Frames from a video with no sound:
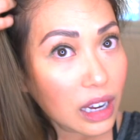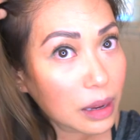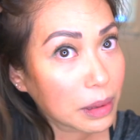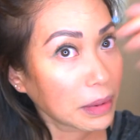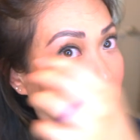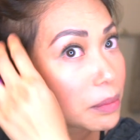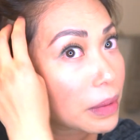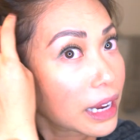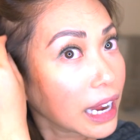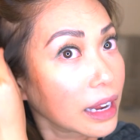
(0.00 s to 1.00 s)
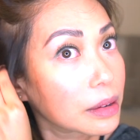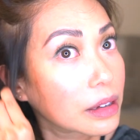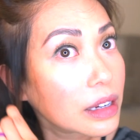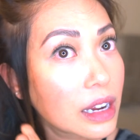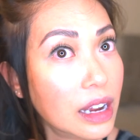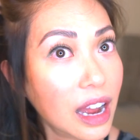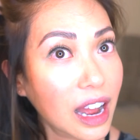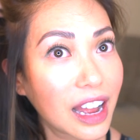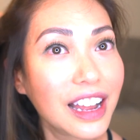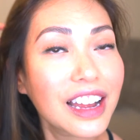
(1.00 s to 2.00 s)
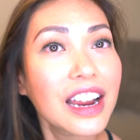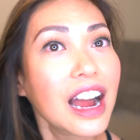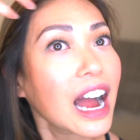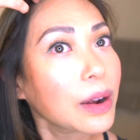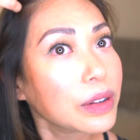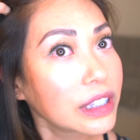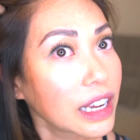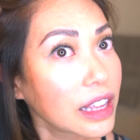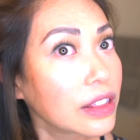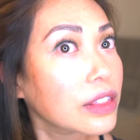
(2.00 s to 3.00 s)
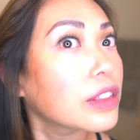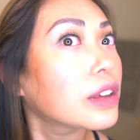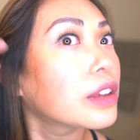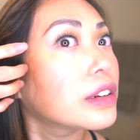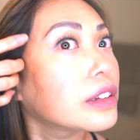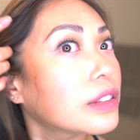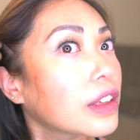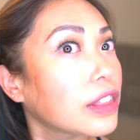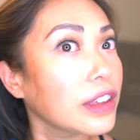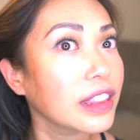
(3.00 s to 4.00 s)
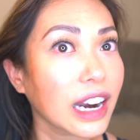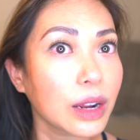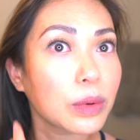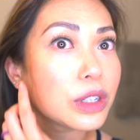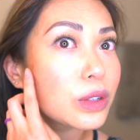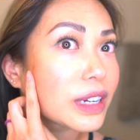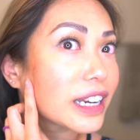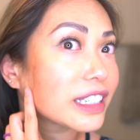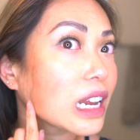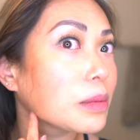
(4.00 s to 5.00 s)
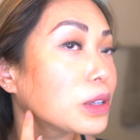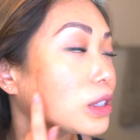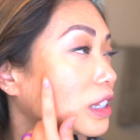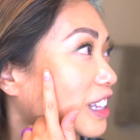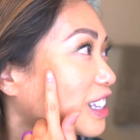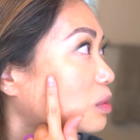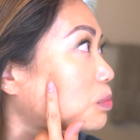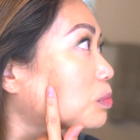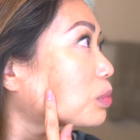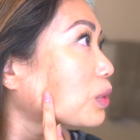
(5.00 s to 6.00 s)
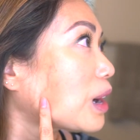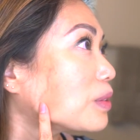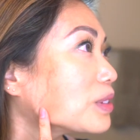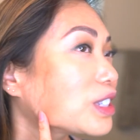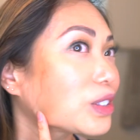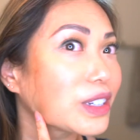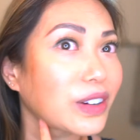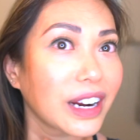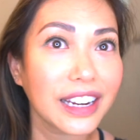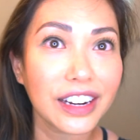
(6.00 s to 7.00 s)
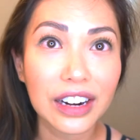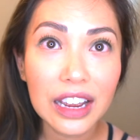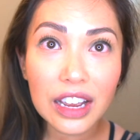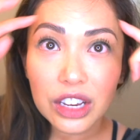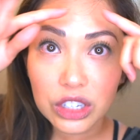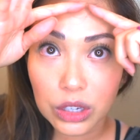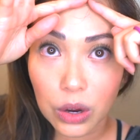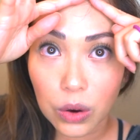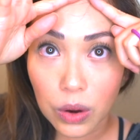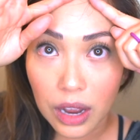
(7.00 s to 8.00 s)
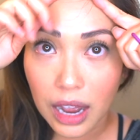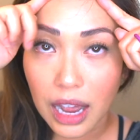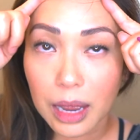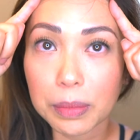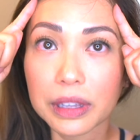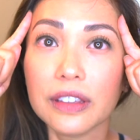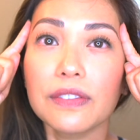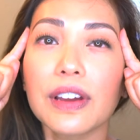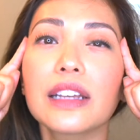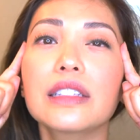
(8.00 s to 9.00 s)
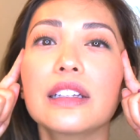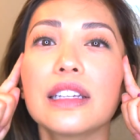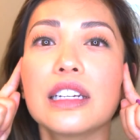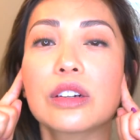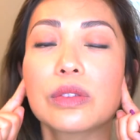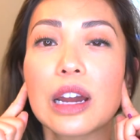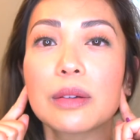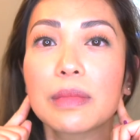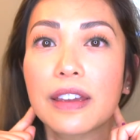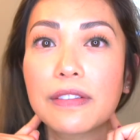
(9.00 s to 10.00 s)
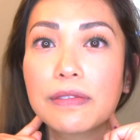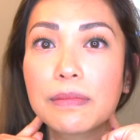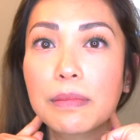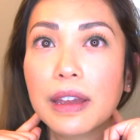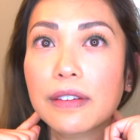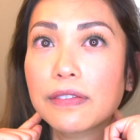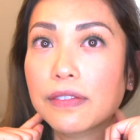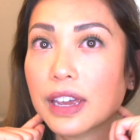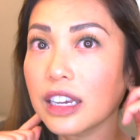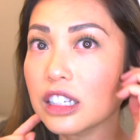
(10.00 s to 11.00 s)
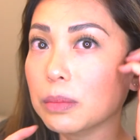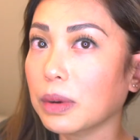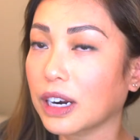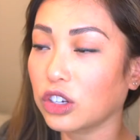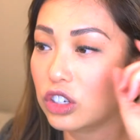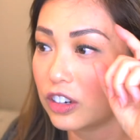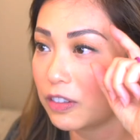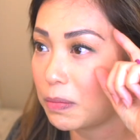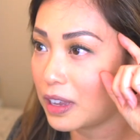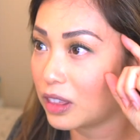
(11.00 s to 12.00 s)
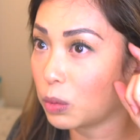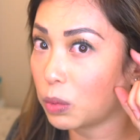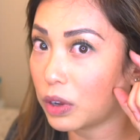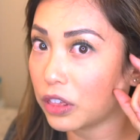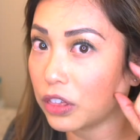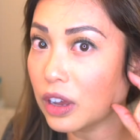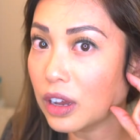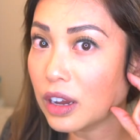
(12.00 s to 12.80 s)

mean, my I would say the thing that I would do next time, you see this brown streak right here. So I put the Vaseline around my face, but I should have made the width